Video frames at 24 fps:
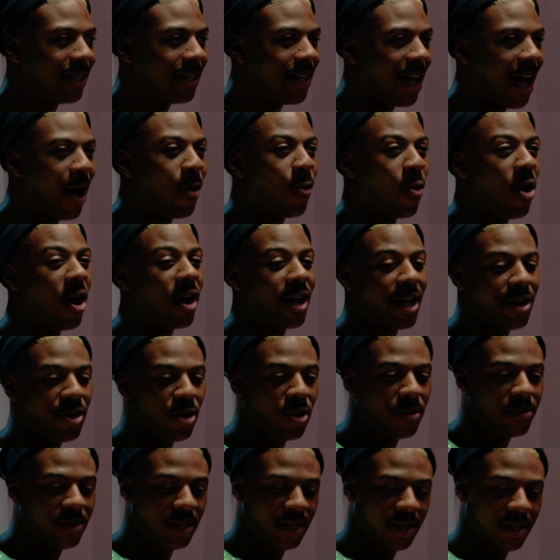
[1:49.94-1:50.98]
I
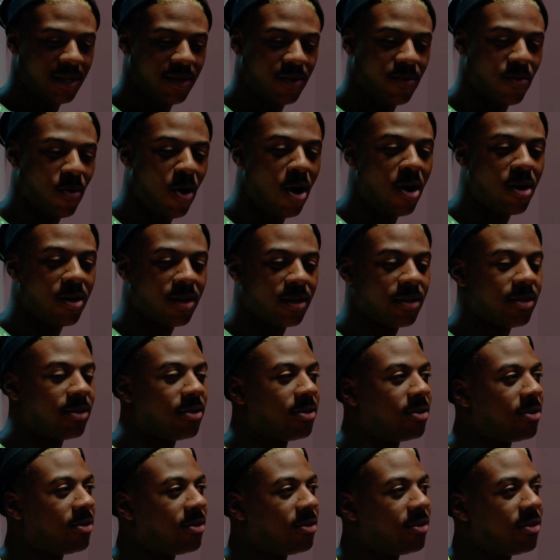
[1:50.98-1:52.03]
normally walk.
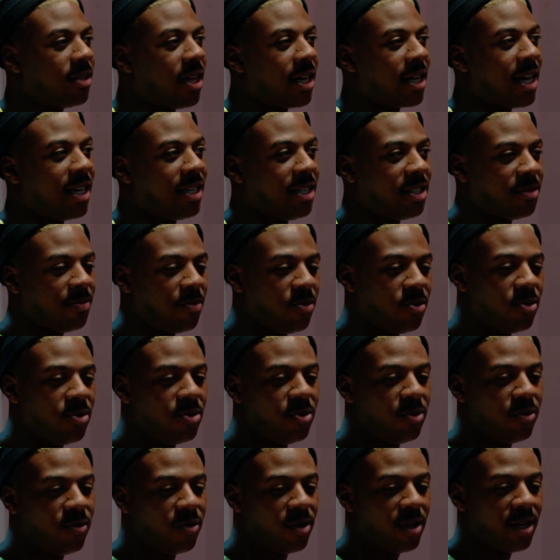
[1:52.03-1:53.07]
I got this
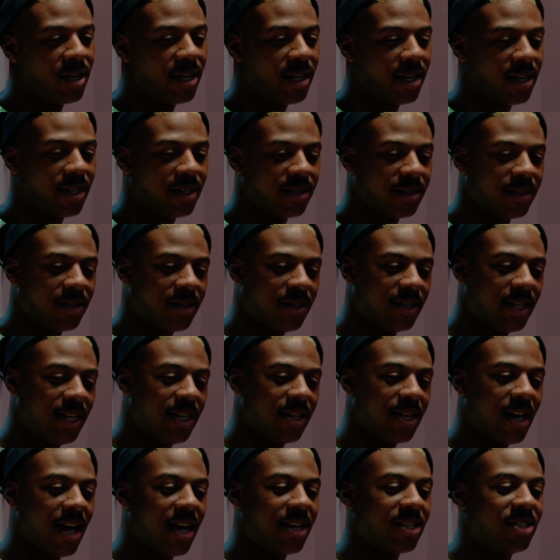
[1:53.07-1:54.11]
move where
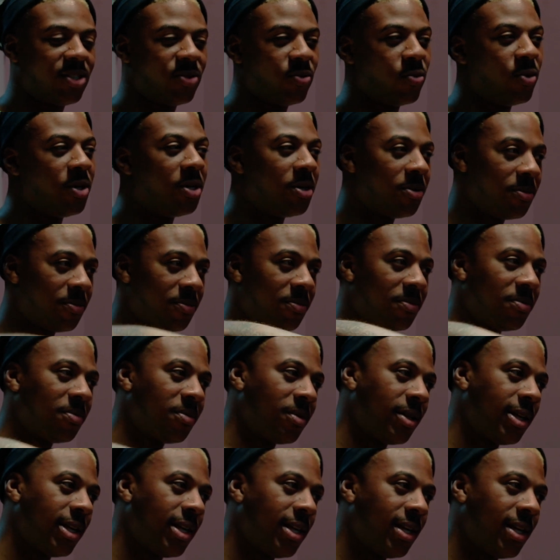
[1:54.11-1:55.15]
either I swim.
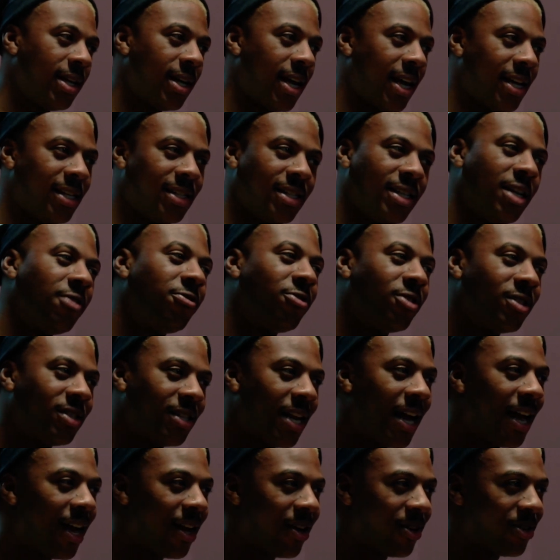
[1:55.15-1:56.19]
It's different
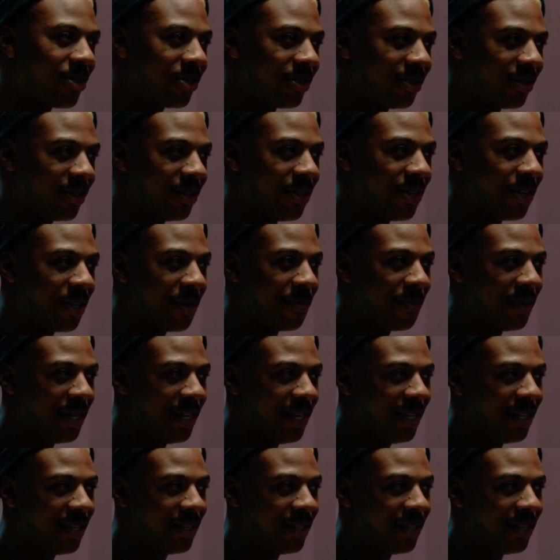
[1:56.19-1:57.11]
styles, you know what I mean?